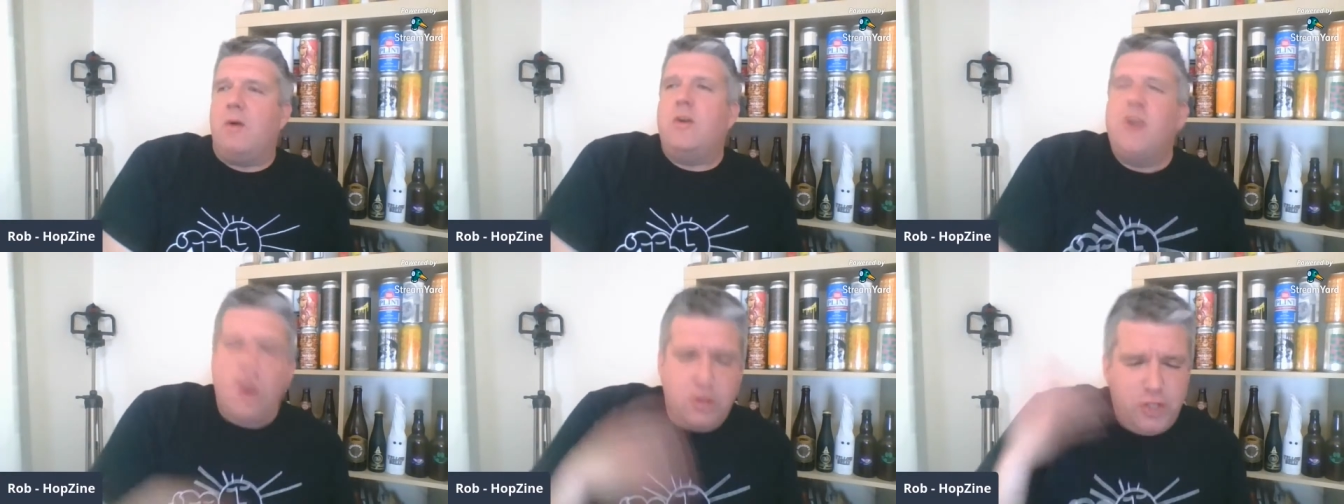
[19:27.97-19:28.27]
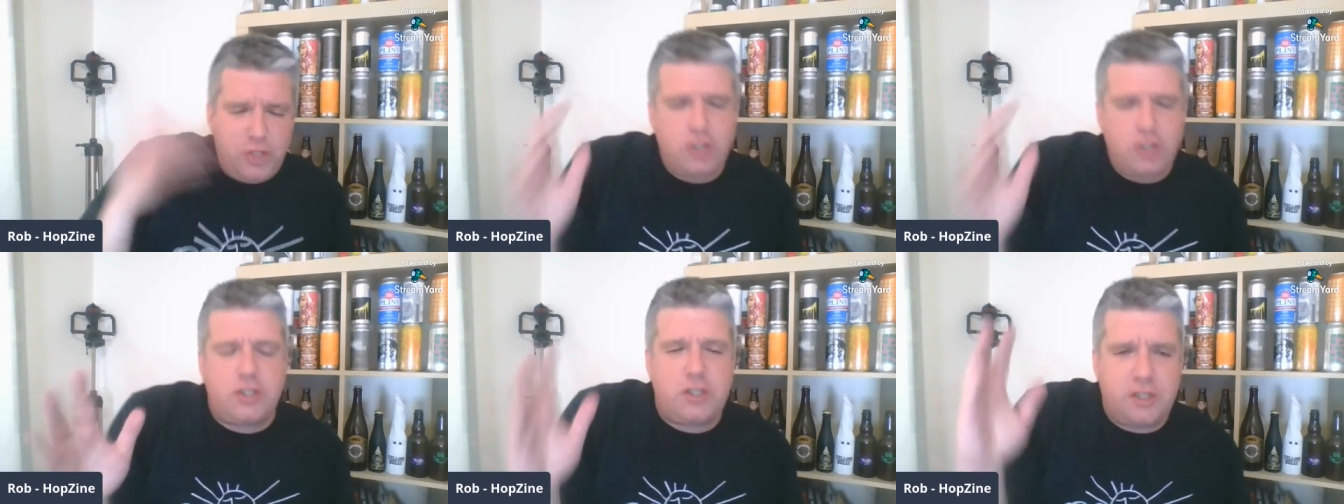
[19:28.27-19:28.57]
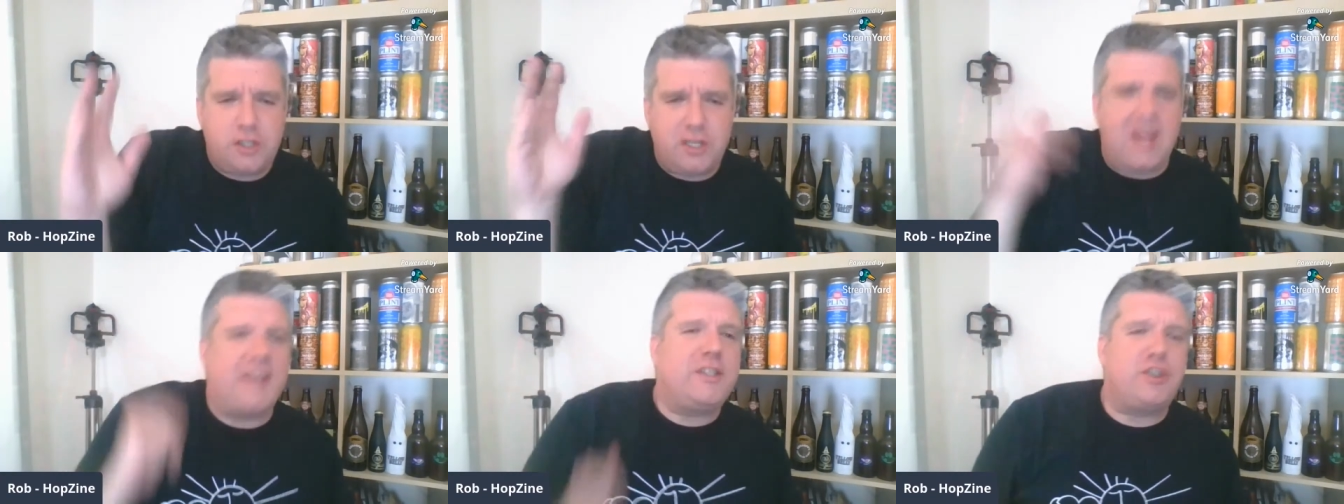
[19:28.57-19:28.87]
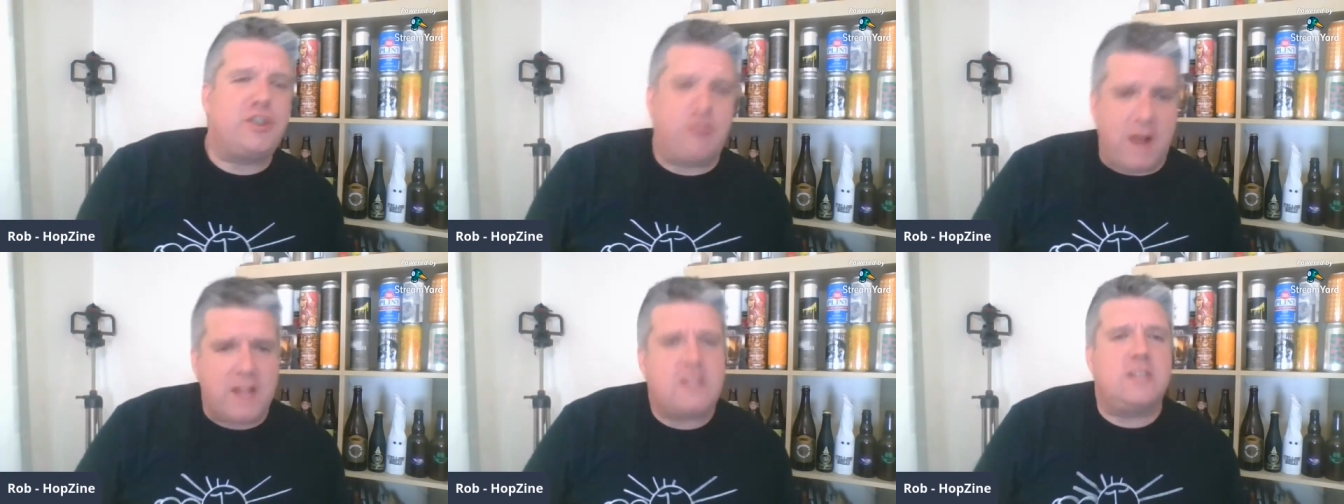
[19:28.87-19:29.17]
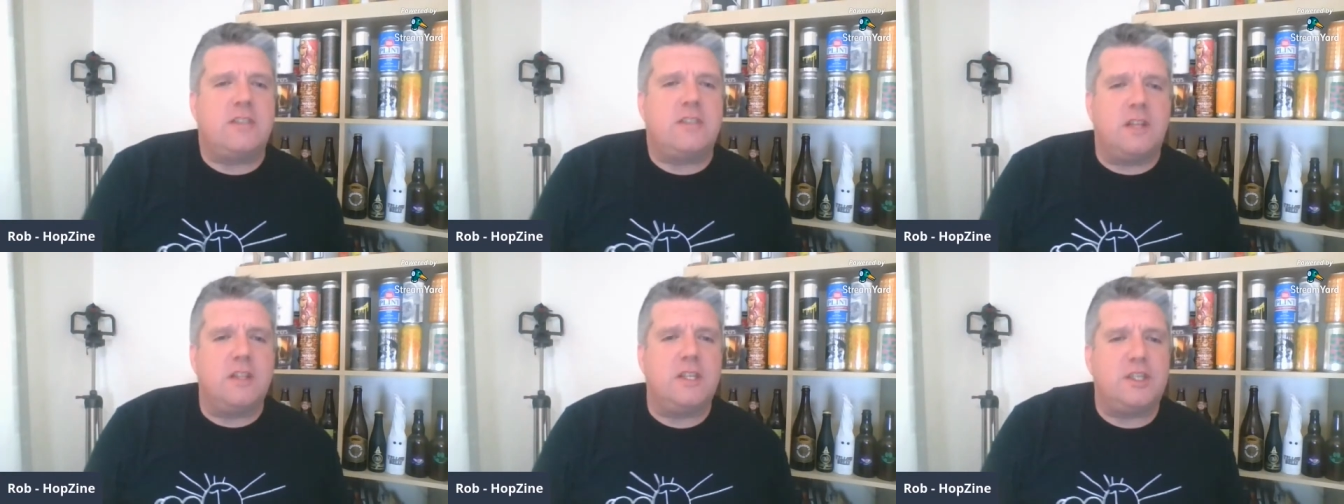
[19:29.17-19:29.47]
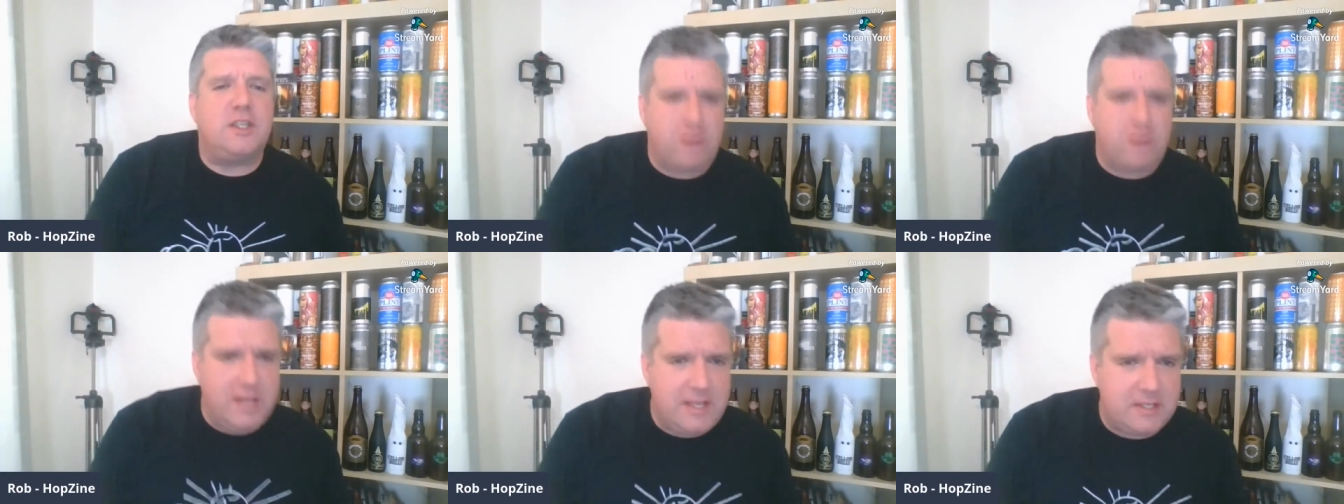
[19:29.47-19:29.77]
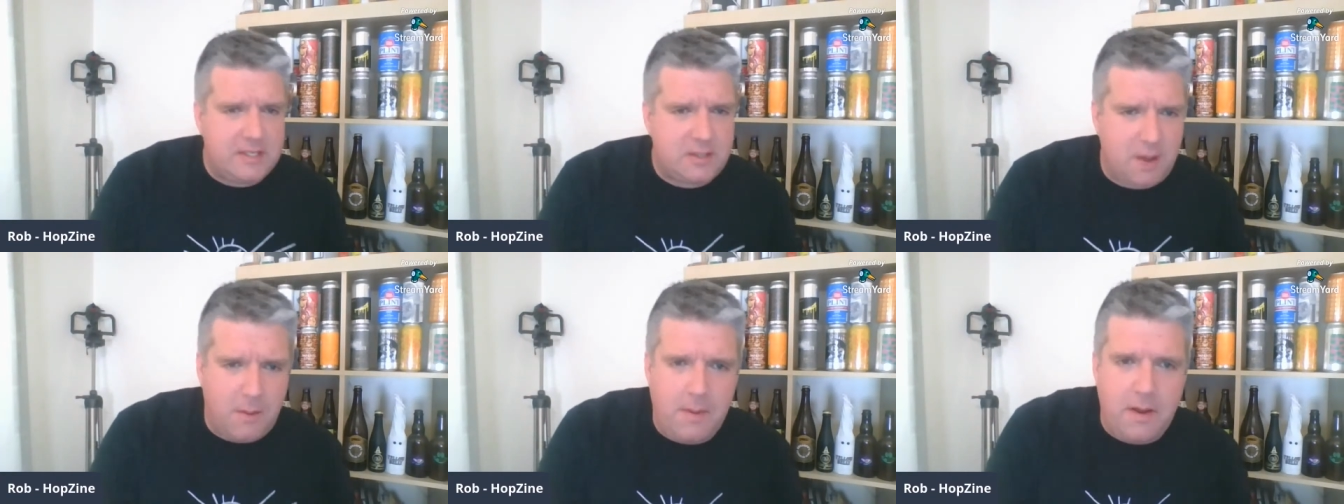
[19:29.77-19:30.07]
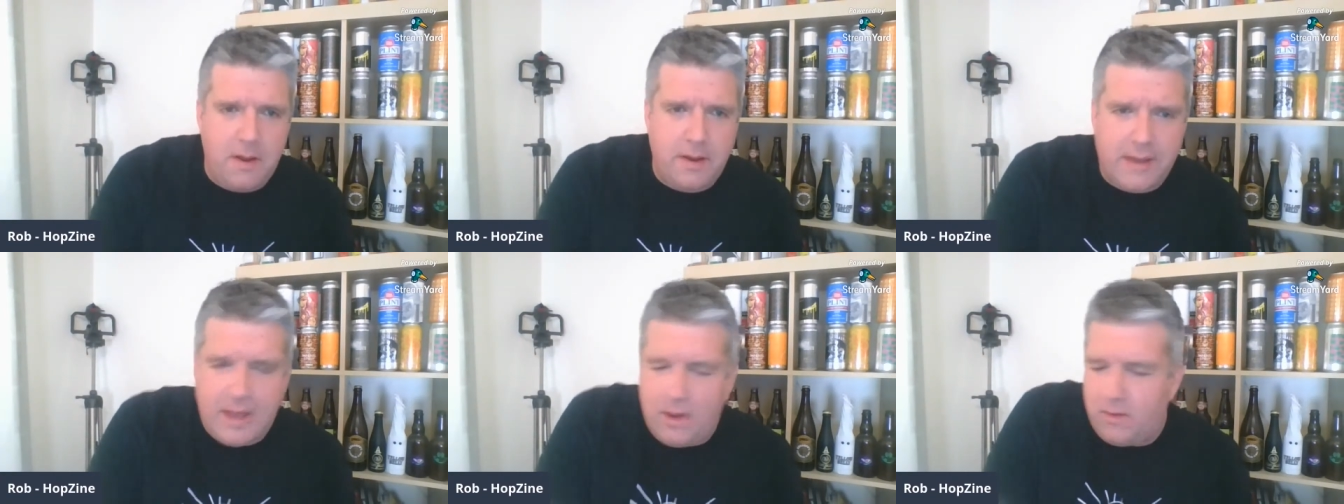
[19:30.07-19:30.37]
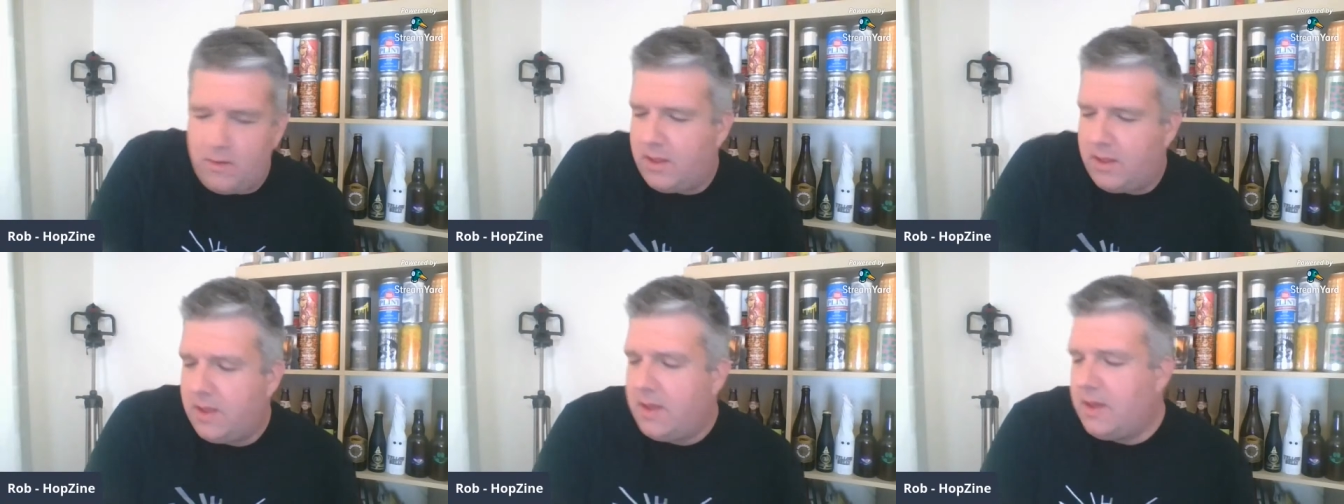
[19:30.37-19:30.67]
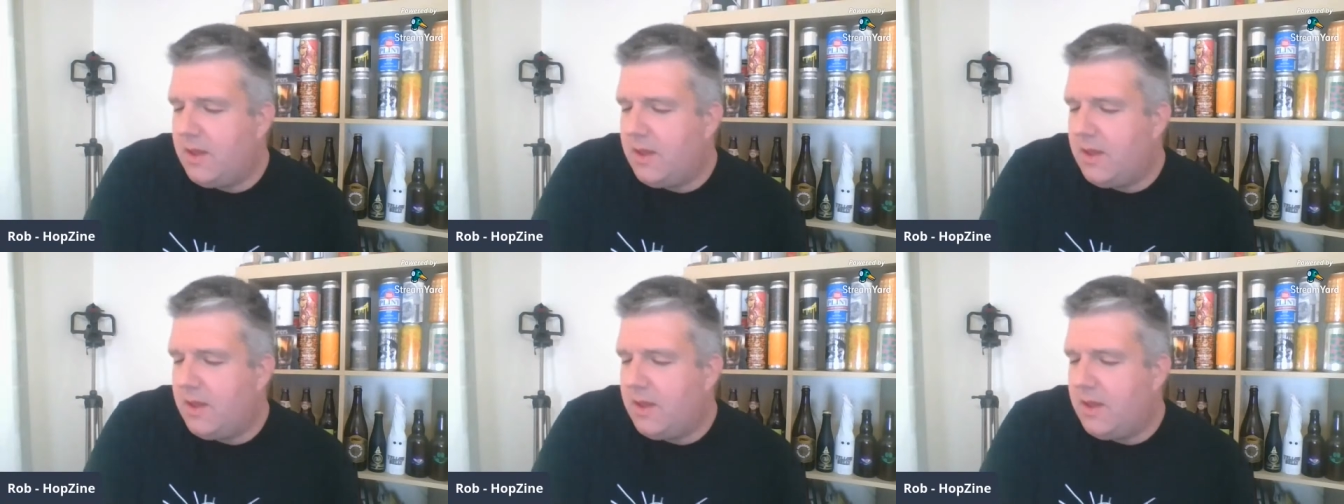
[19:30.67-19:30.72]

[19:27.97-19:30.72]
and not just slight scratters on the streets. Come on now.